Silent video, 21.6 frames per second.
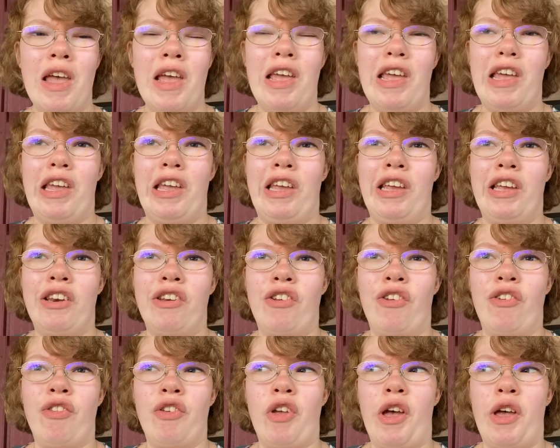It
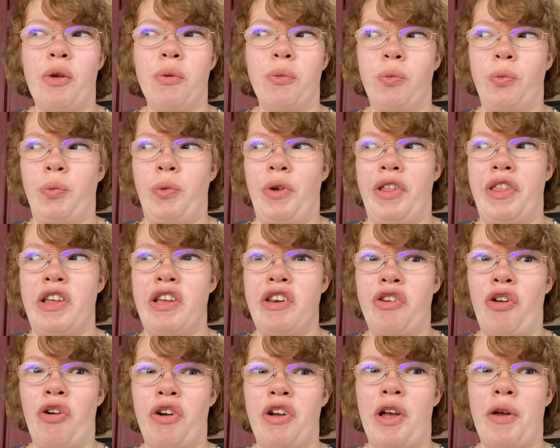just got really
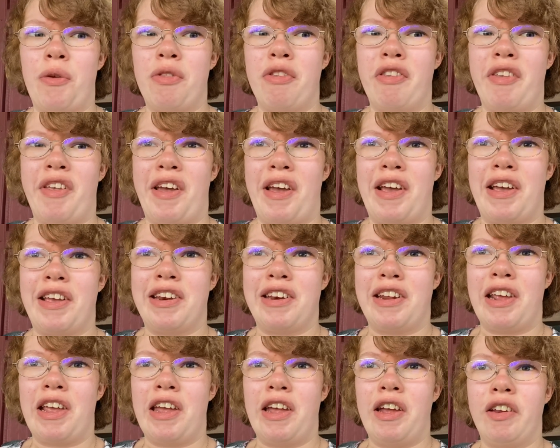dark outside,
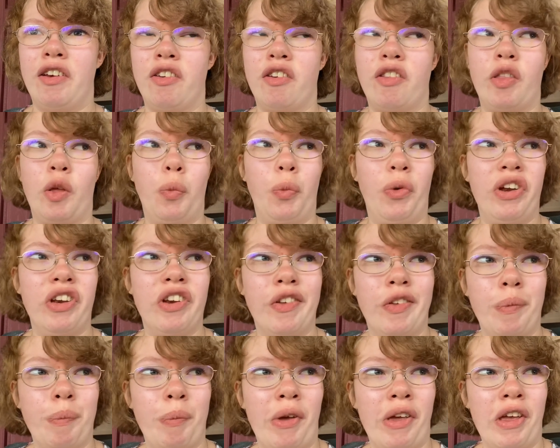and the wind is
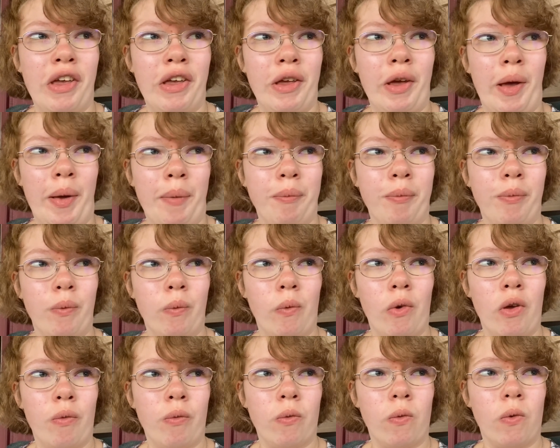picking up,
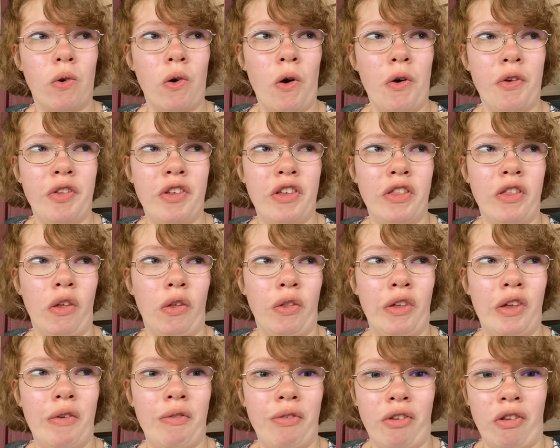causing the
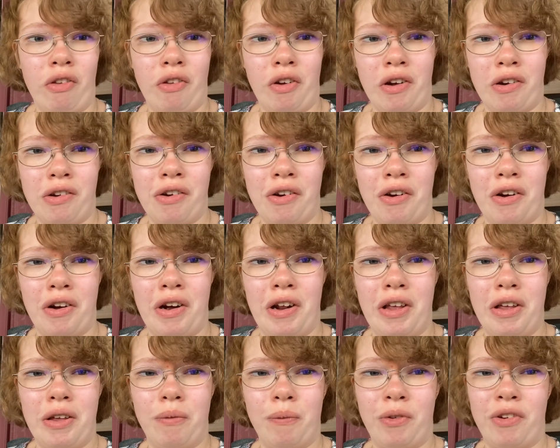leaves to start
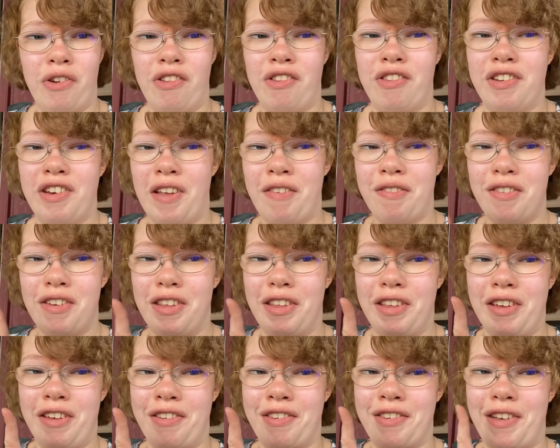turning, which is
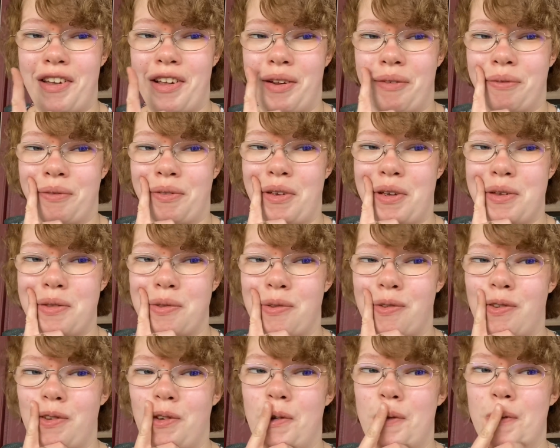definitely a sign of rain,
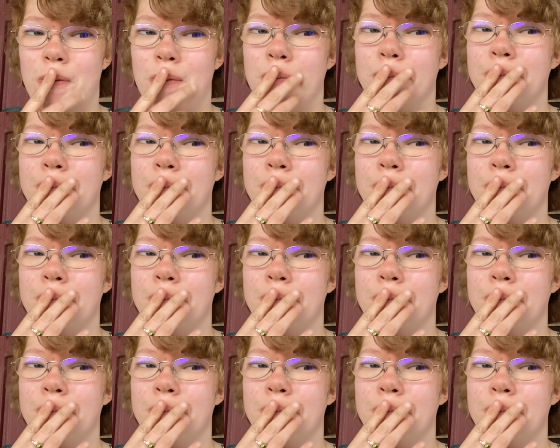so...